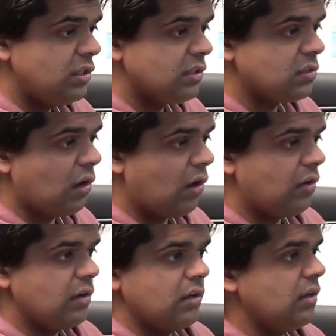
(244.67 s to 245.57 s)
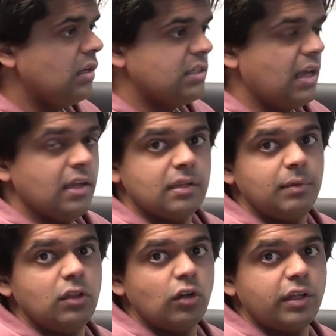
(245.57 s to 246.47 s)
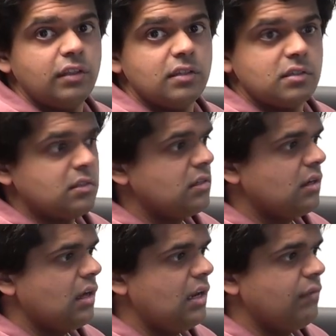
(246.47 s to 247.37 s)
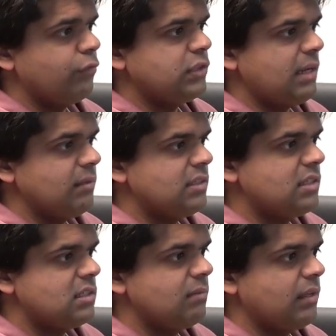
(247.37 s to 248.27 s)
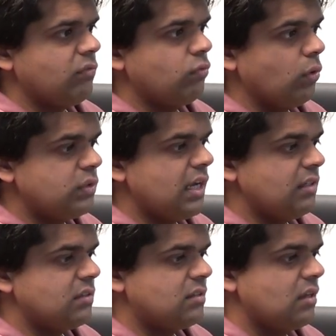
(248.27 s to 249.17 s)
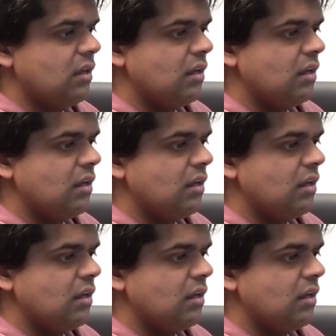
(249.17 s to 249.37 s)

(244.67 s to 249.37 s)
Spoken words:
this car is ahead. I mean, look at this. An infotainment system that rotates.